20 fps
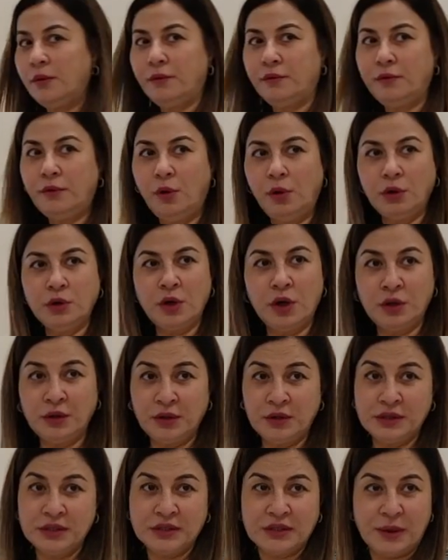hold on,
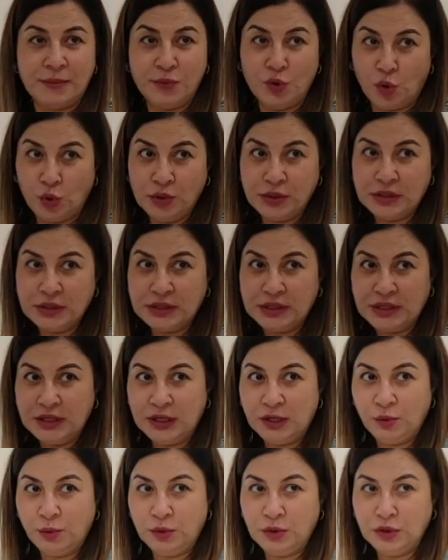there's some noises
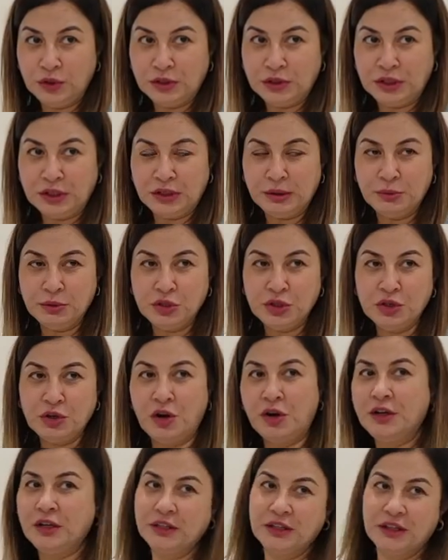here. When you turn the machine on, it